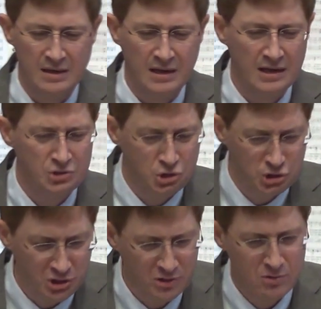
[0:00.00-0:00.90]
and
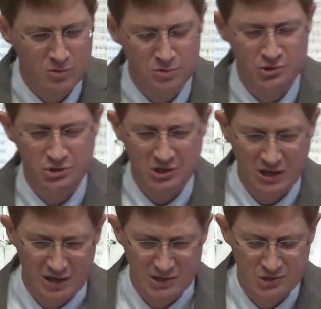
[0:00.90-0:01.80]
shows
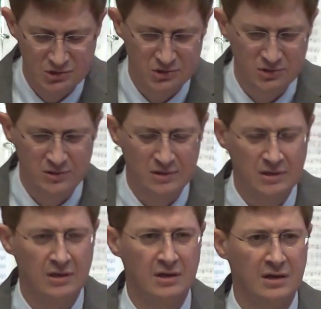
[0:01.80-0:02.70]
us
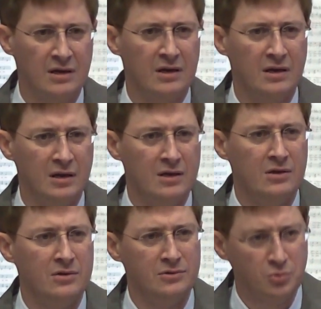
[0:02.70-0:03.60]

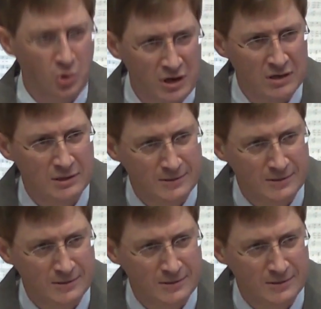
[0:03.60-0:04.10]
the way.